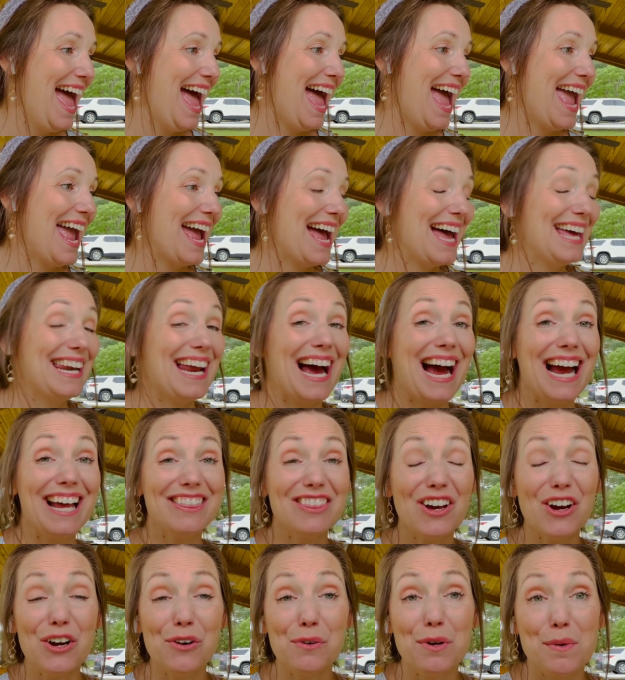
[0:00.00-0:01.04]
And I
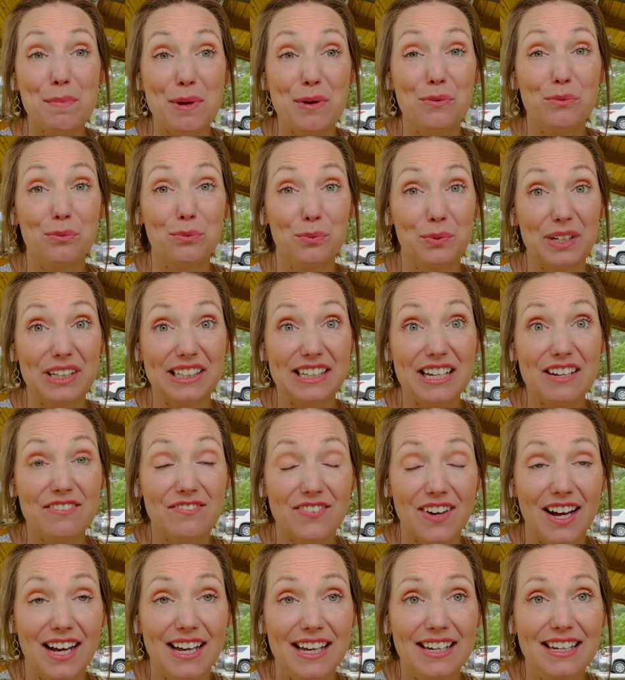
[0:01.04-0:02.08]
thought it would be really
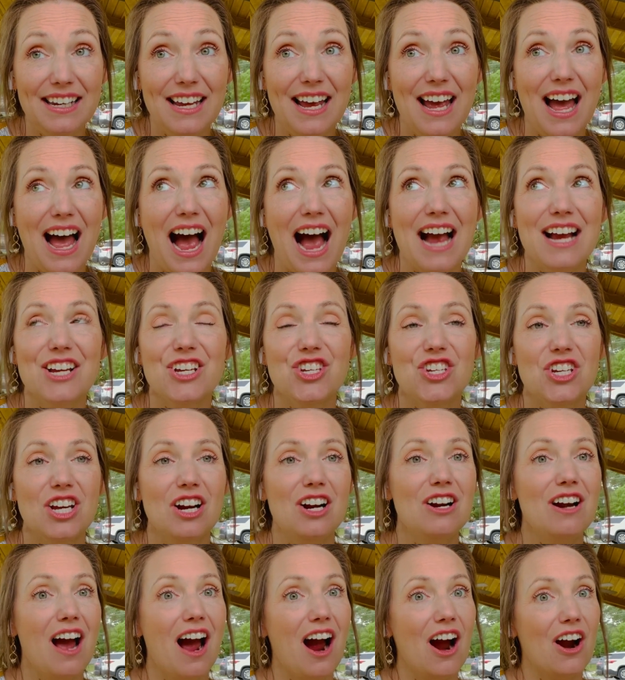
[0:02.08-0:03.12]
fun. I
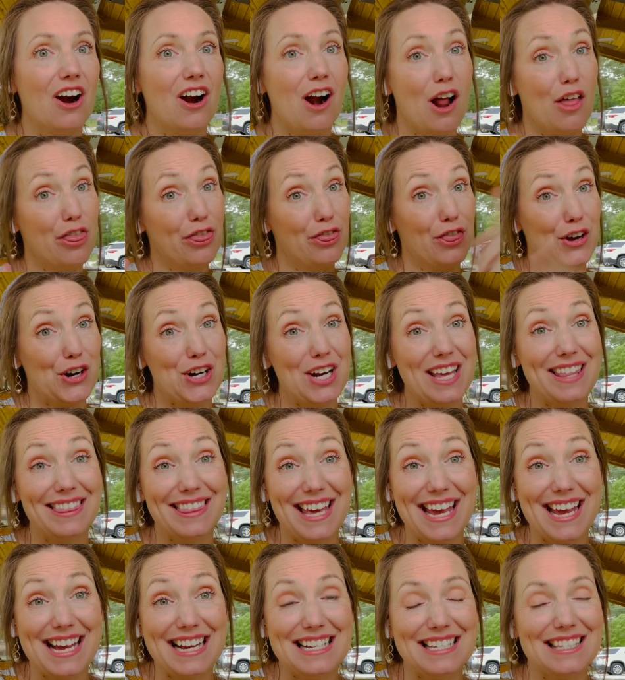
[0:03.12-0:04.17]
shared our 30
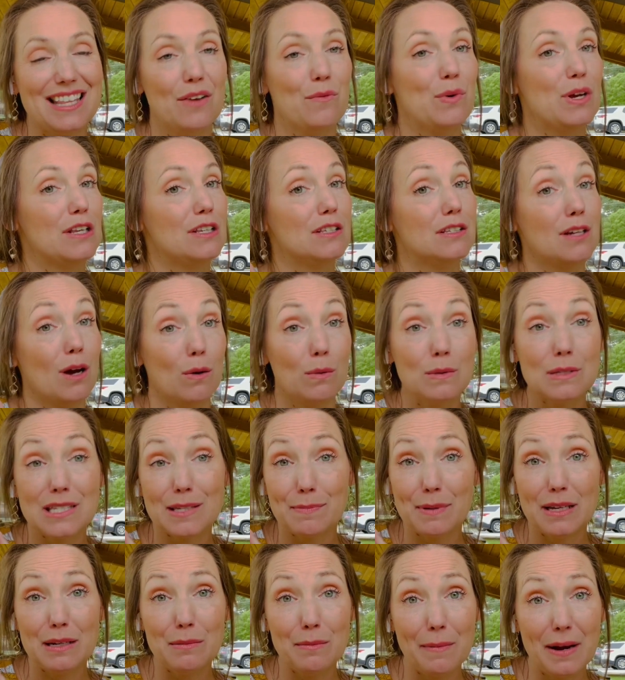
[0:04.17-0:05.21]
things that we don't
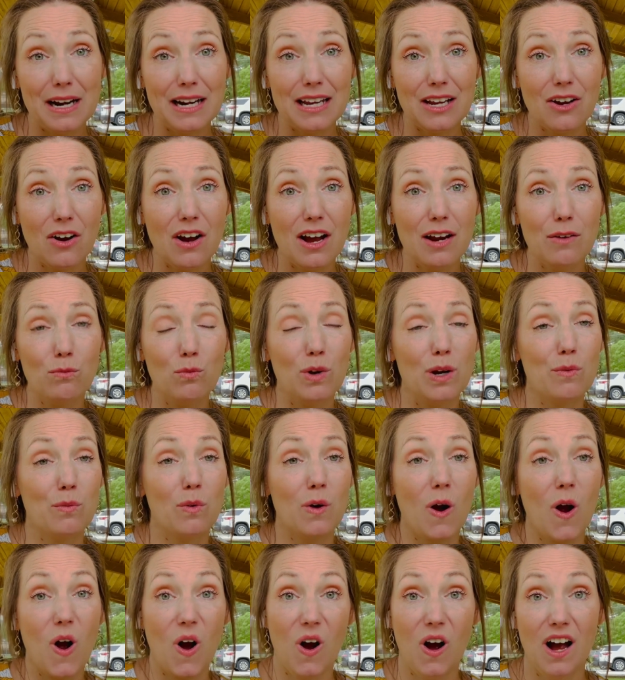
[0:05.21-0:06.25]
spend money on when
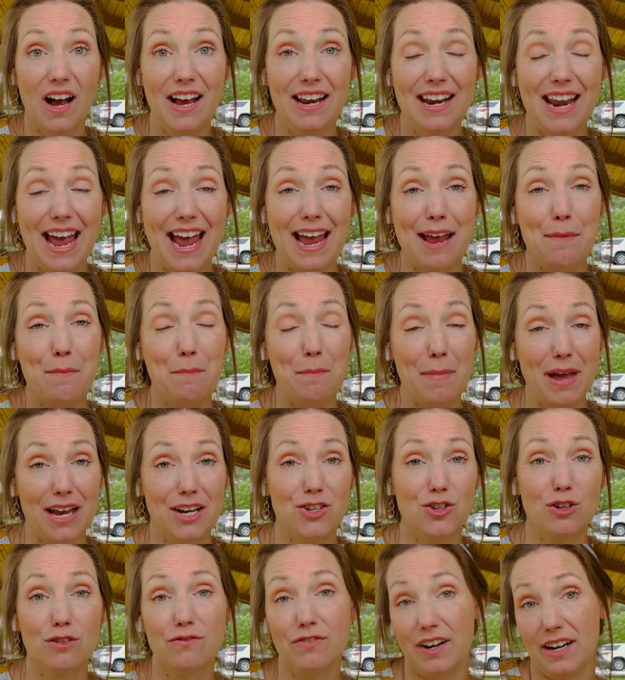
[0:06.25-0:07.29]
we're on a
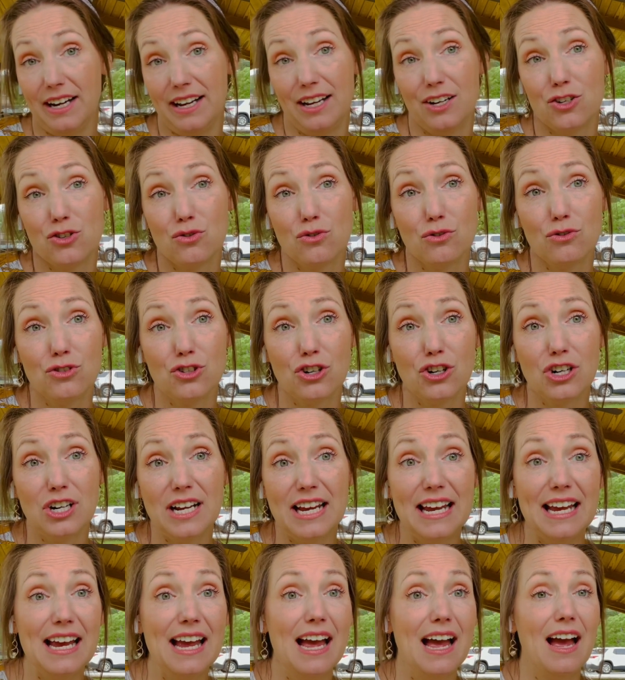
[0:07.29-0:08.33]
major financial
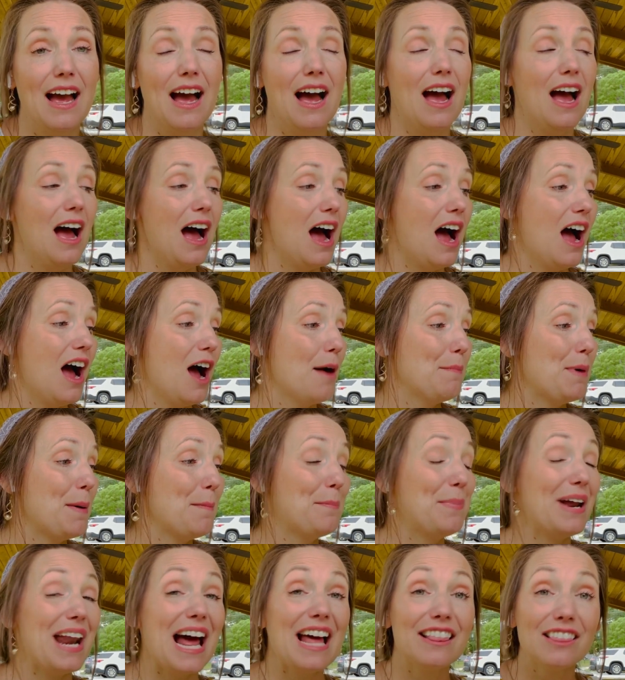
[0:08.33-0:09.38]
journey.
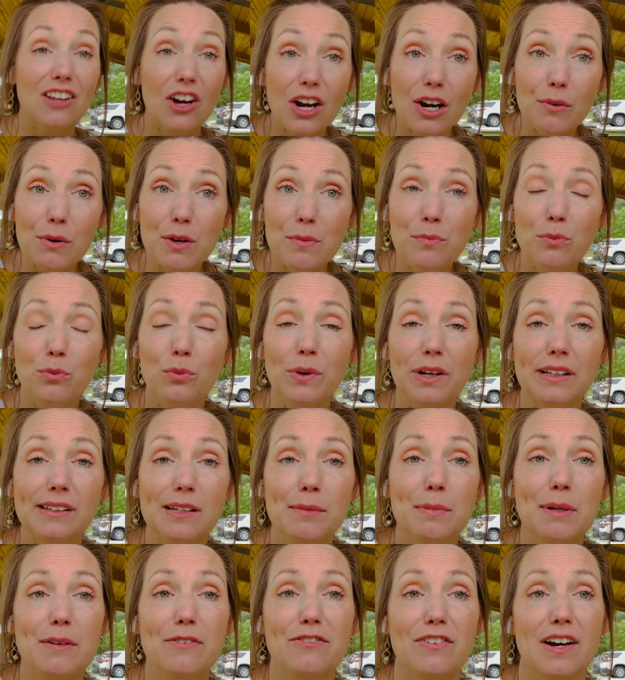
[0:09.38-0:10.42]
But I thought it would really
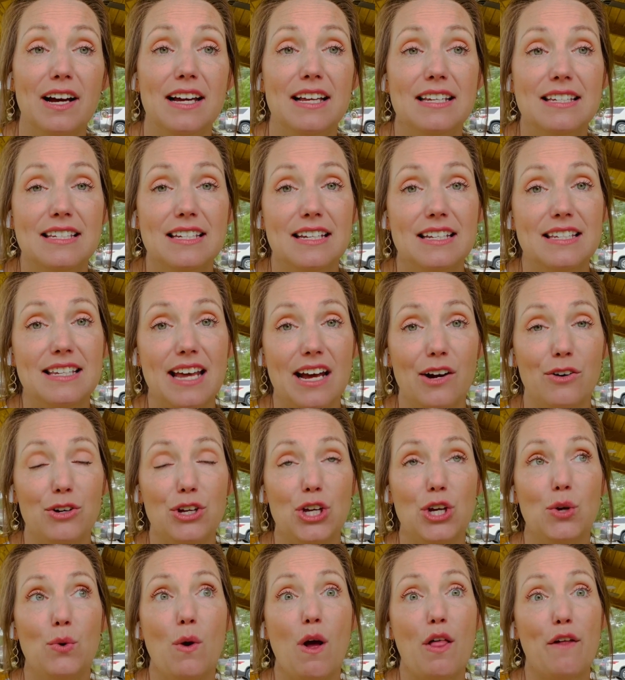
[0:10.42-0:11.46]
be fun to tell
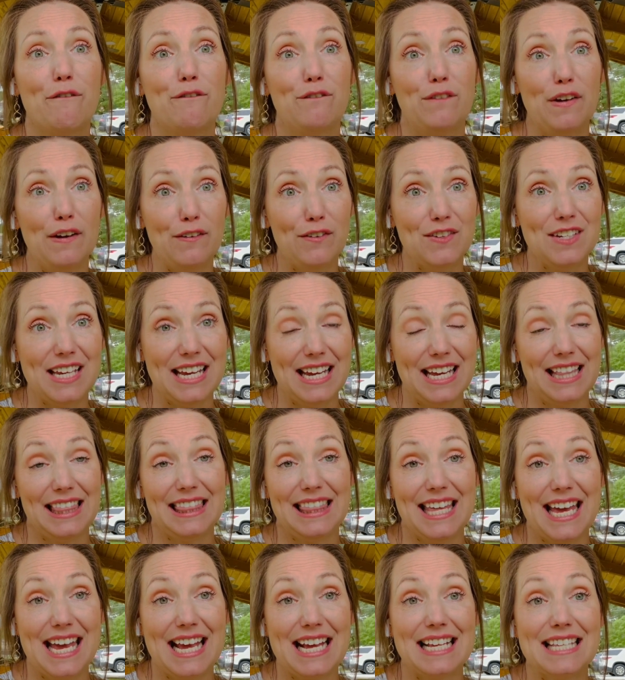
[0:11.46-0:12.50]
you 15
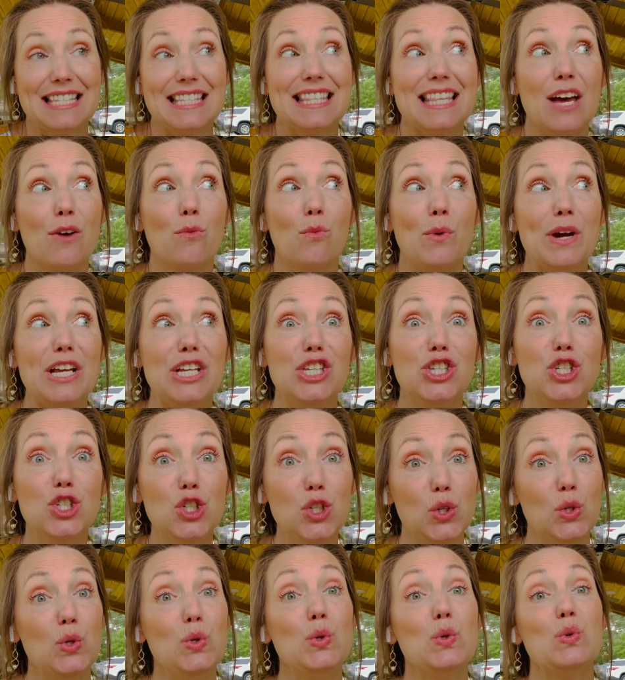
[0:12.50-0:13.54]
things that we
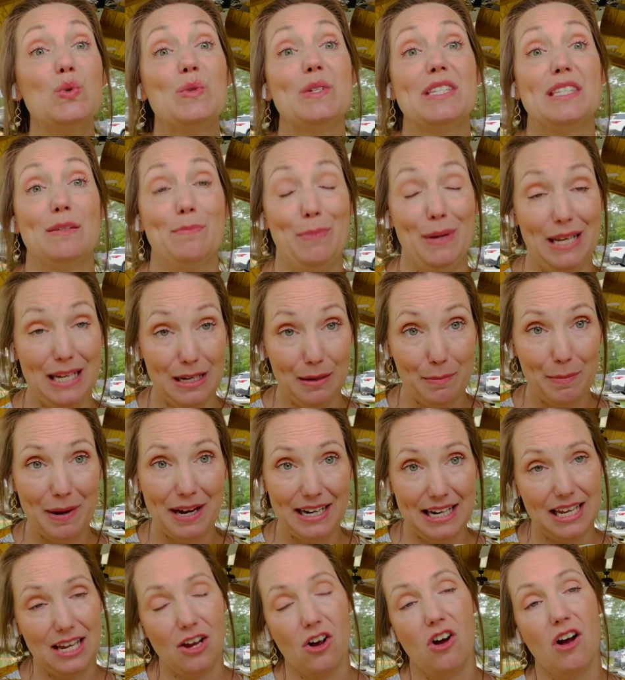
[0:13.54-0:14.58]
do spend
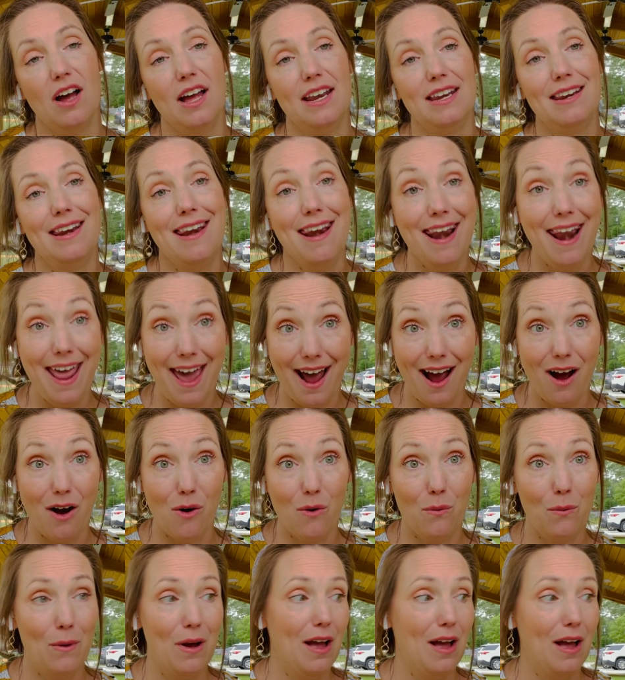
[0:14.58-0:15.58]
money on now.